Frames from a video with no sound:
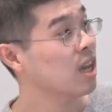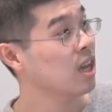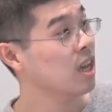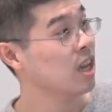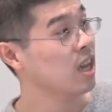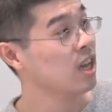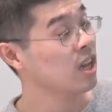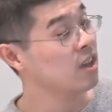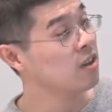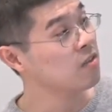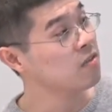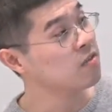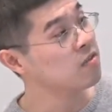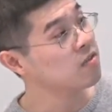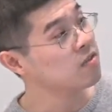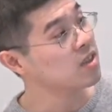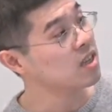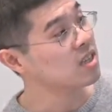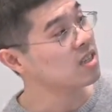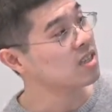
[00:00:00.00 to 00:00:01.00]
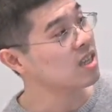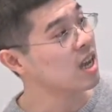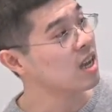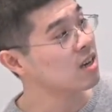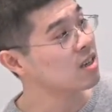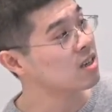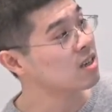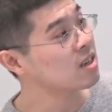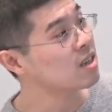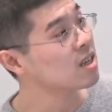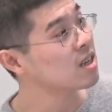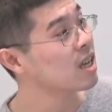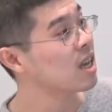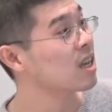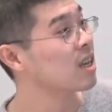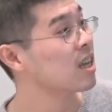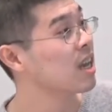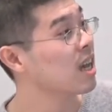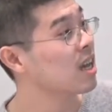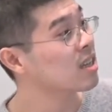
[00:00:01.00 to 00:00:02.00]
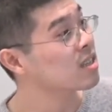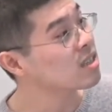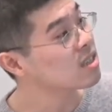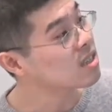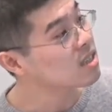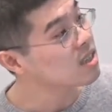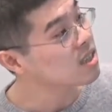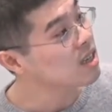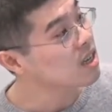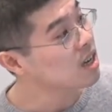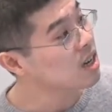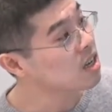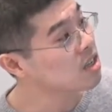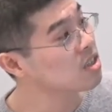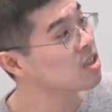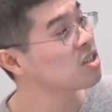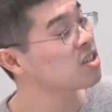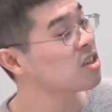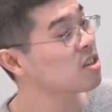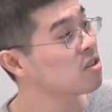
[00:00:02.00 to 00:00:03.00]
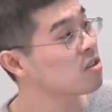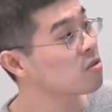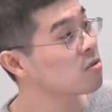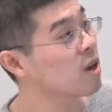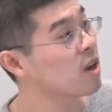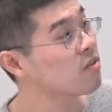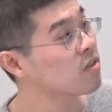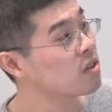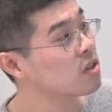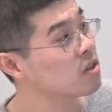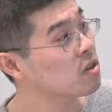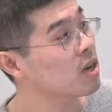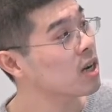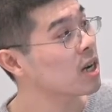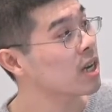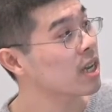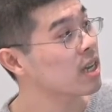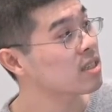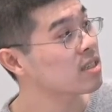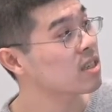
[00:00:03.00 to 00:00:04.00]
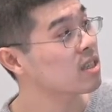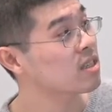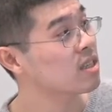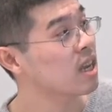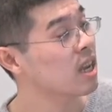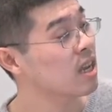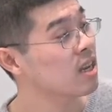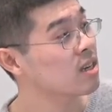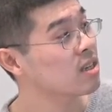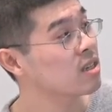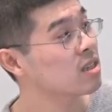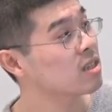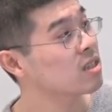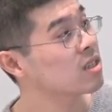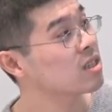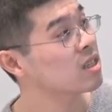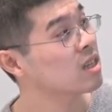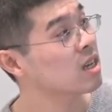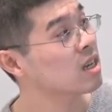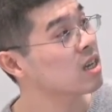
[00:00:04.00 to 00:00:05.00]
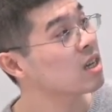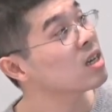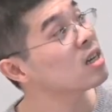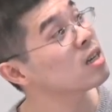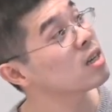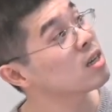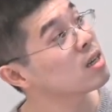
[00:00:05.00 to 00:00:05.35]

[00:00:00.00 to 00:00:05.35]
if the seller can get additional revenue against the tailored uh,